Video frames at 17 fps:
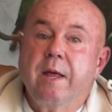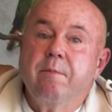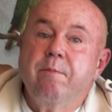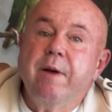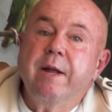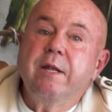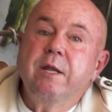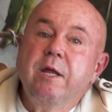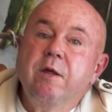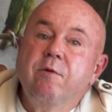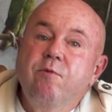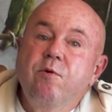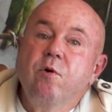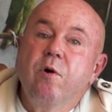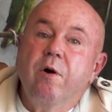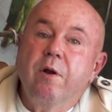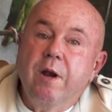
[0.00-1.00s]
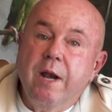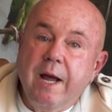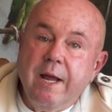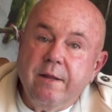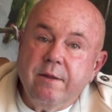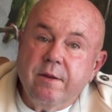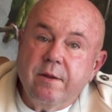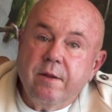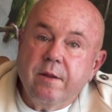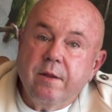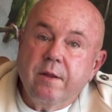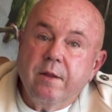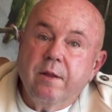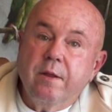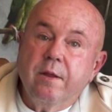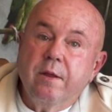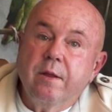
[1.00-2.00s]
But if you are late,
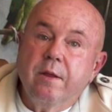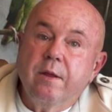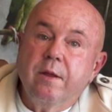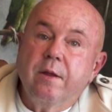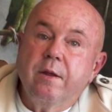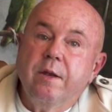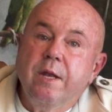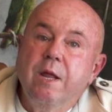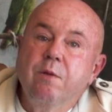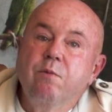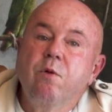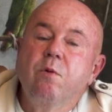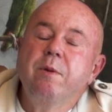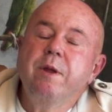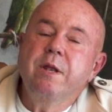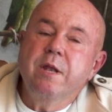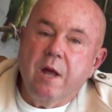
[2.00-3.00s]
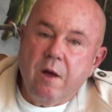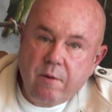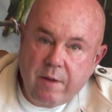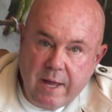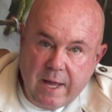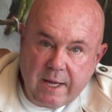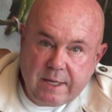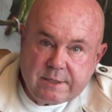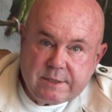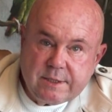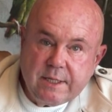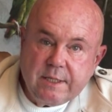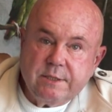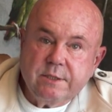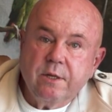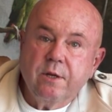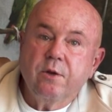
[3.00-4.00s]
there will be no
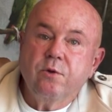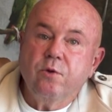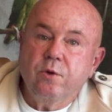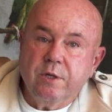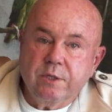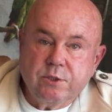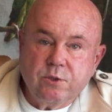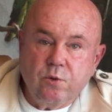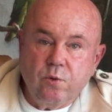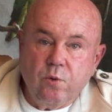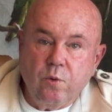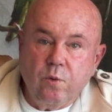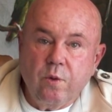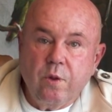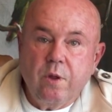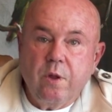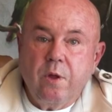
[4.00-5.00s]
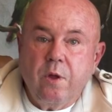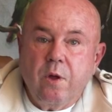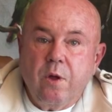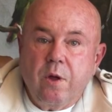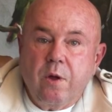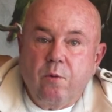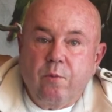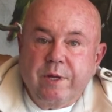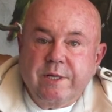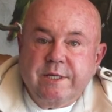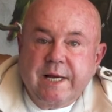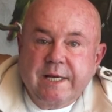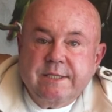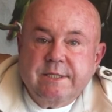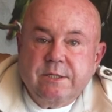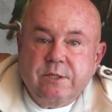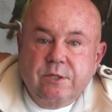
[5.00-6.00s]
access to the school. We
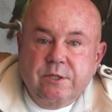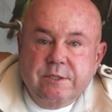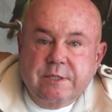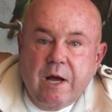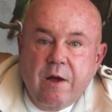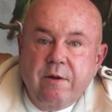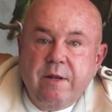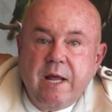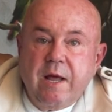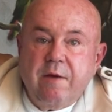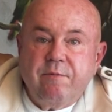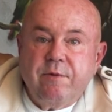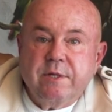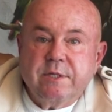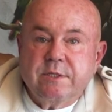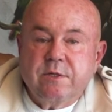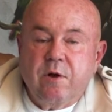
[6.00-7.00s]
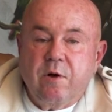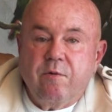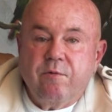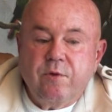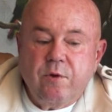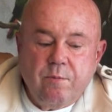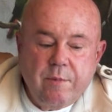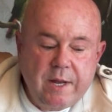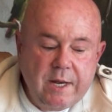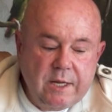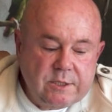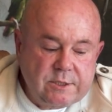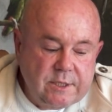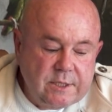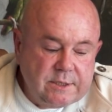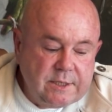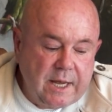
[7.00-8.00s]
just don't have the staff to manage
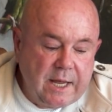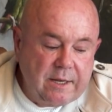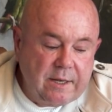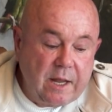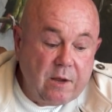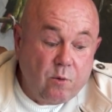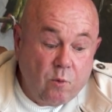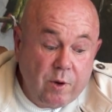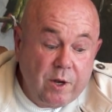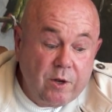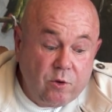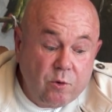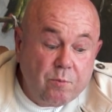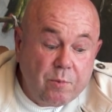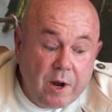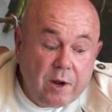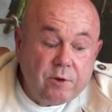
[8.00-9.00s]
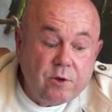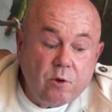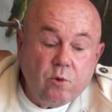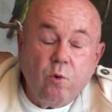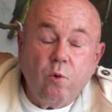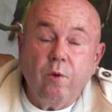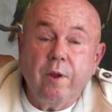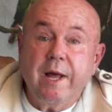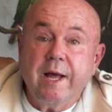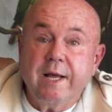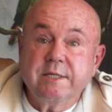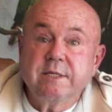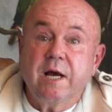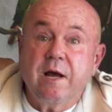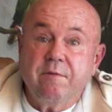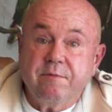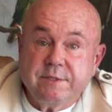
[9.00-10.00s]
this. And according to protocol, as
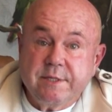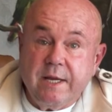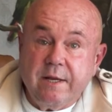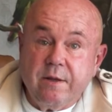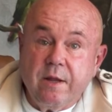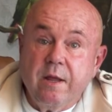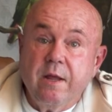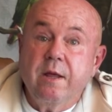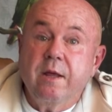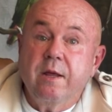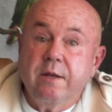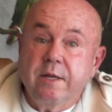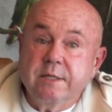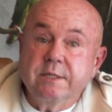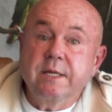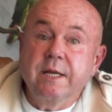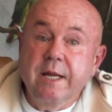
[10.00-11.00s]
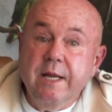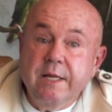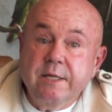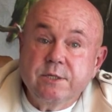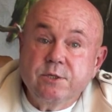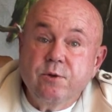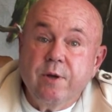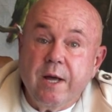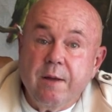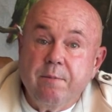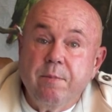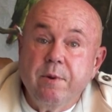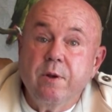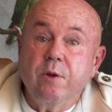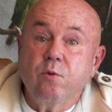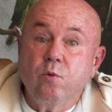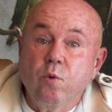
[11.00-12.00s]
I've said, this needs to
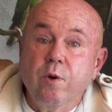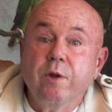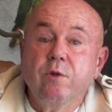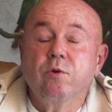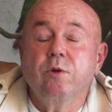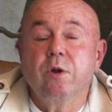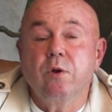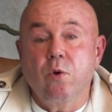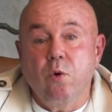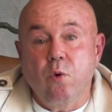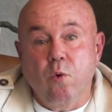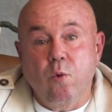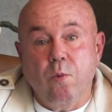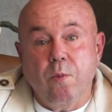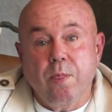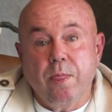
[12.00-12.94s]
happen according to the law.